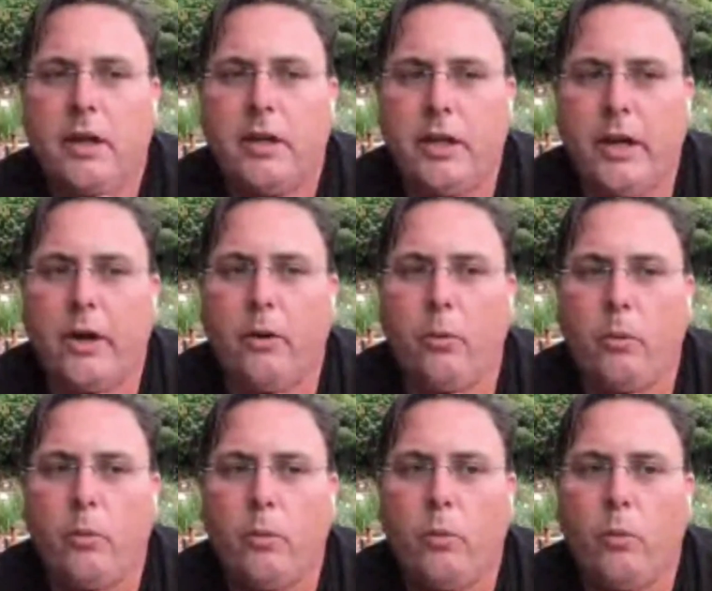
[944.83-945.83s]
you know,
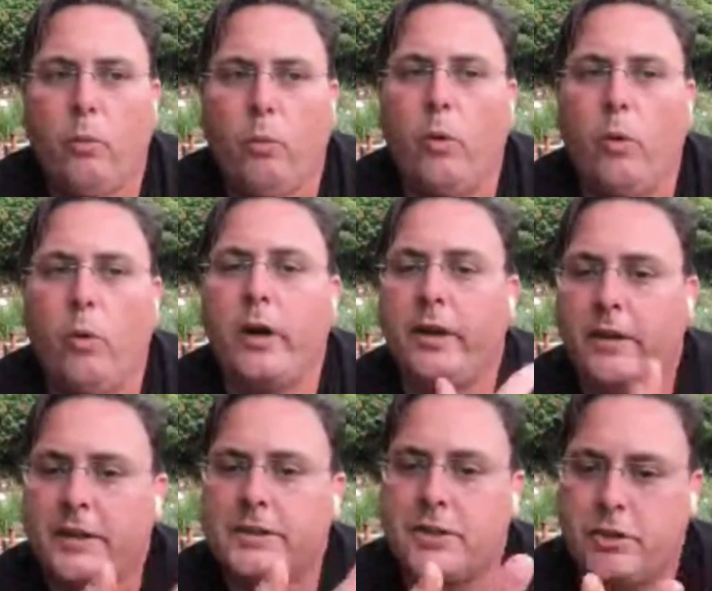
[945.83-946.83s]
one of the
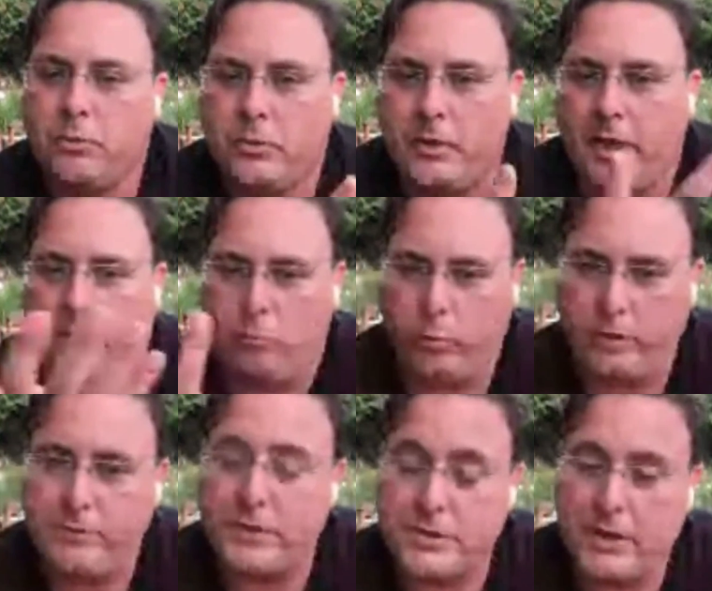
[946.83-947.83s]
things that
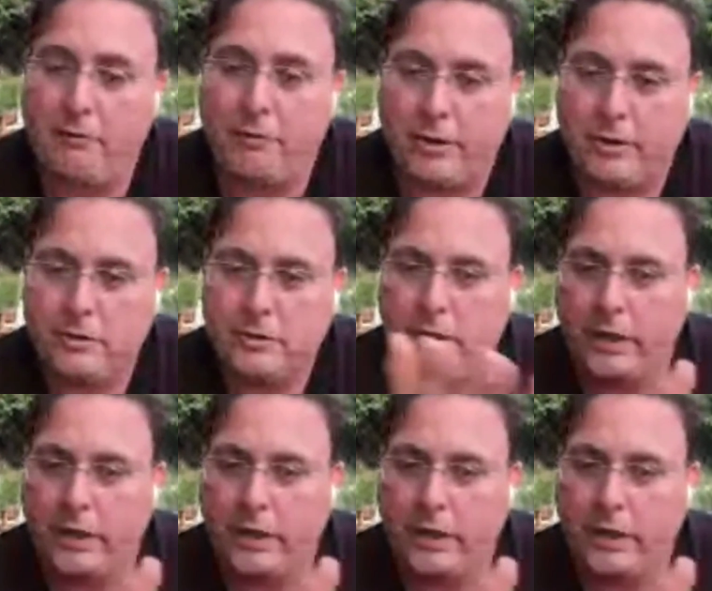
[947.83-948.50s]
we've discovered